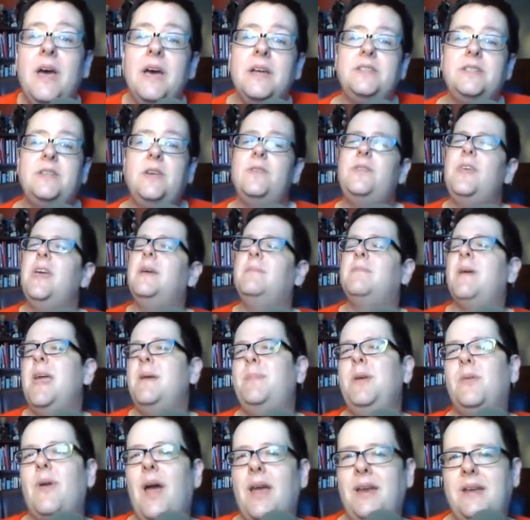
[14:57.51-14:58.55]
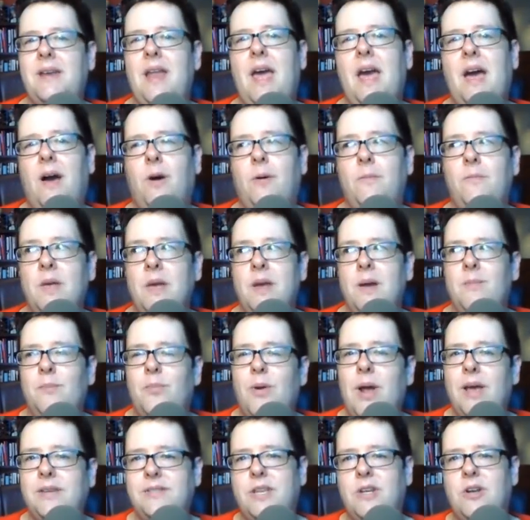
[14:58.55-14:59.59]
Do you think maybe right now
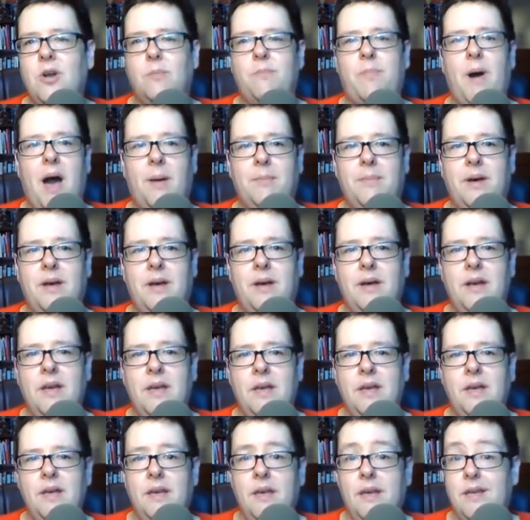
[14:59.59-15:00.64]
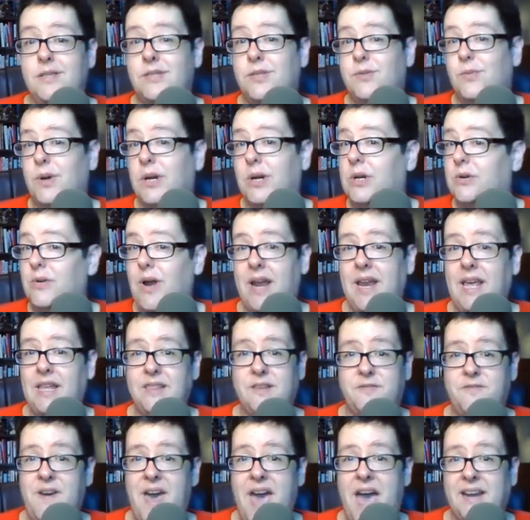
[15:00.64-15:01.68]
President Obama is regretting the
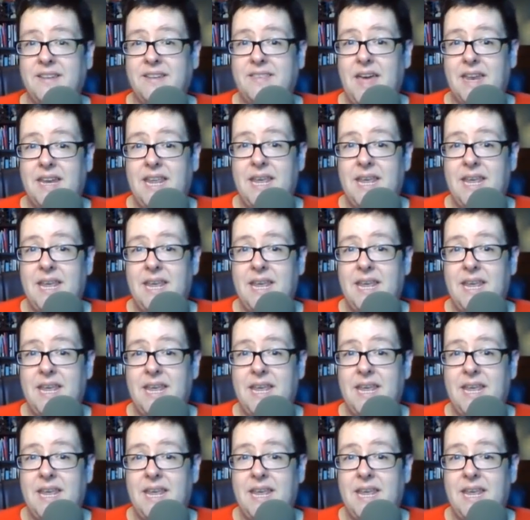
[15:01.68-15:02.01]
fact that he